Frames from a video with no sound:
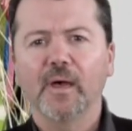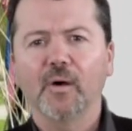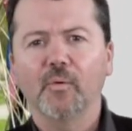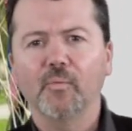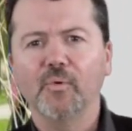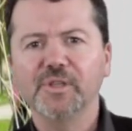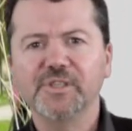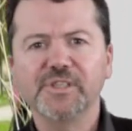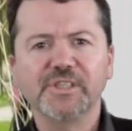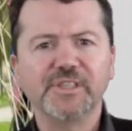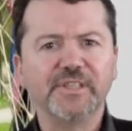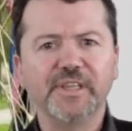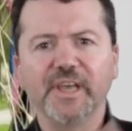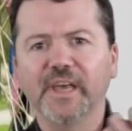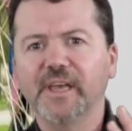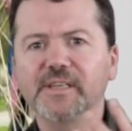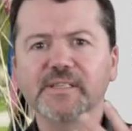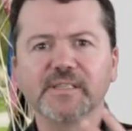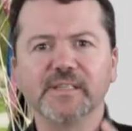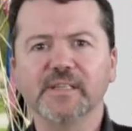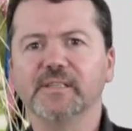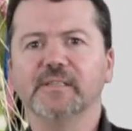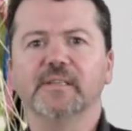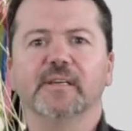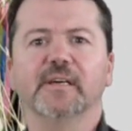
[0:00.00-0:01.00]
with
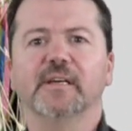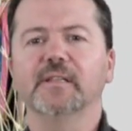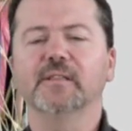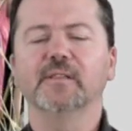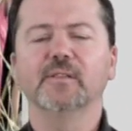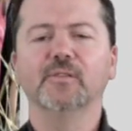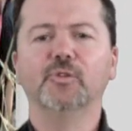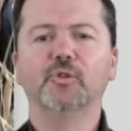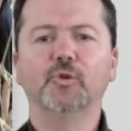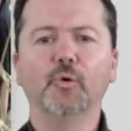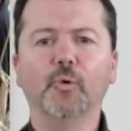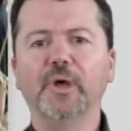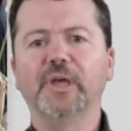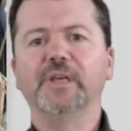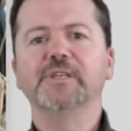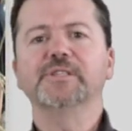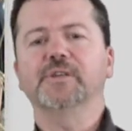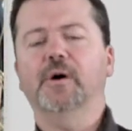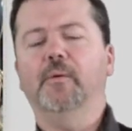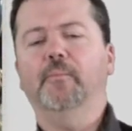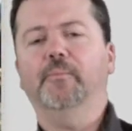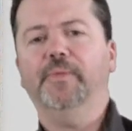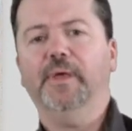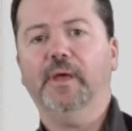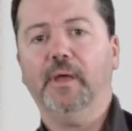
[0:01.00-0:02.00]
sticks and doing
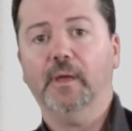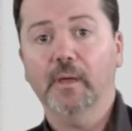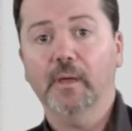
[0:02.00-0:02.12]
something.